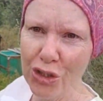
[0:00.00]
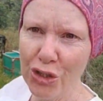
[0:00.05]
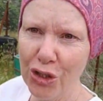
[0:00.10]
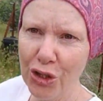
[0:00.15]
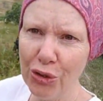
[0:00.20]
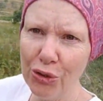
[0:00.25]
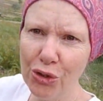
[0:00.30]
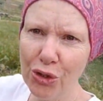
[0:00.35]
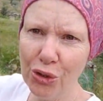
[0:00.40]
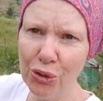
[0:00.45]

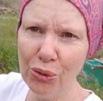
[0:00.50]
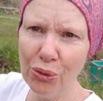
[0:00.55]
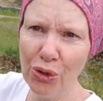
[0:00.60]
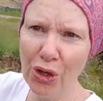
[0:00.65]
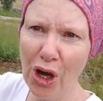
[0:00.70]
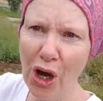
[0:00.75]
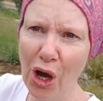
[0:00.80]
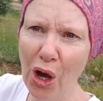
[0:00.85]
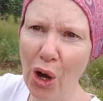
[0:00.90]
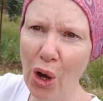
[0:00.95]
To do
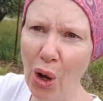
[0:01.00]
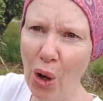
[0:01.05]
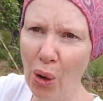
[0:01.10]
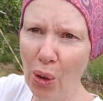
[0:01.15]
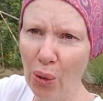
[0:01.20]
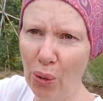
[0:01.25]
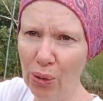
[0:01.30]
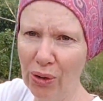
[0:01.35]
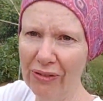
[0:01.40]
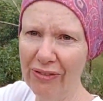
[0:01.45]
the
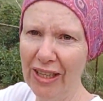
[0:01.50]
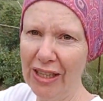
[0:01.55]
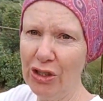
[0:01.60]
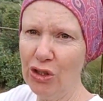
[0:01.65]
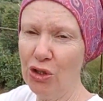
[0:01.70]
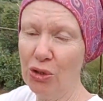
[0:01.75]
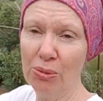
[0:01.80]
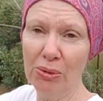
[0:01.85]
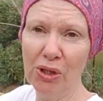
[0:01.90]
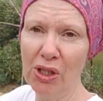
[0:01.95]
whole
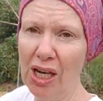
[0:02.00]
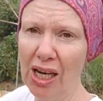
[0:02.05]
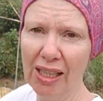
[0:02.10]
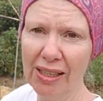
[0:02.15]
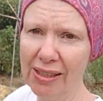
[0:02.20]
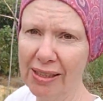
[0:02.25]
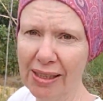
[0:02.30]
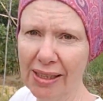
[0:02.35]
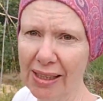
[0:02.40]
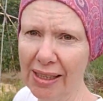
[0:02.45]
vegetable
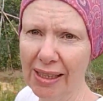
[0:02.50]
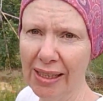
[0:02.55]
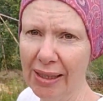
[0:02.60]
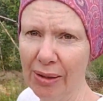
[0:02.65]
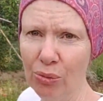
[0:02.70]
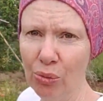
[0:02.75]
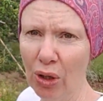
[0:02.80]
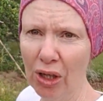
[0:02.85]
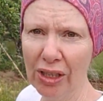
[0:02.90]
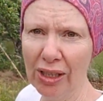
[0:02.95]
garden
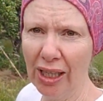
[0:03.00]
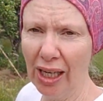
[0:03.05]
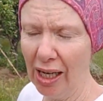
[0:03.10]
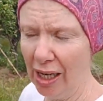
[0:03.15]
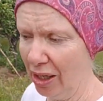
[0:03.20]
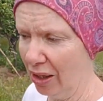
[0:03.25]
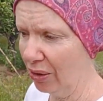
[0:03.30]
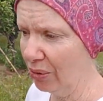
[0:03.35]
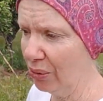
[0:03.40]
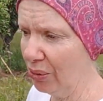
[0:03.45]
in one
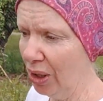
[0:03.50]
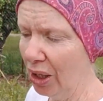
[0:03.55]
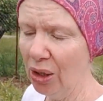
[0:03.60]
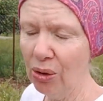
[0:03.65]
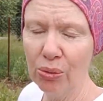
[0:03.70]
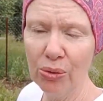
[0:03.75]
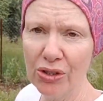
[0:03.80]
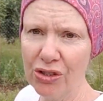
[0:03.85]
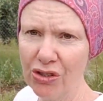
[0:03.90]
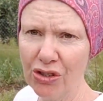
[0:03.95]
go
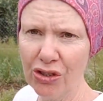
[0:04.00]
was